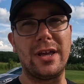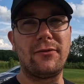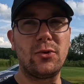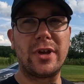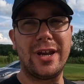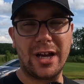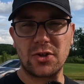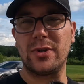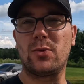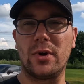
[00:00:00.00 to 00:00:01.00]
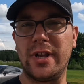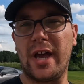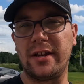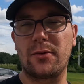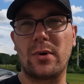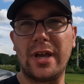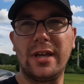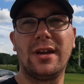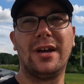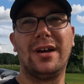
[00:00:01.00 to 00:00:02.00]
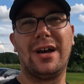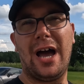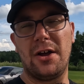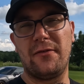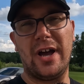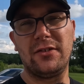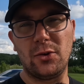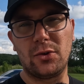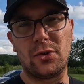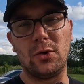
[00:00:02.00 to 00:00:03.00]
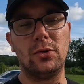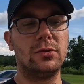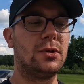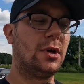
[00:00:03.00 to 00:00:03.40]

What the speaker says: if you can actually run 93, I advise you to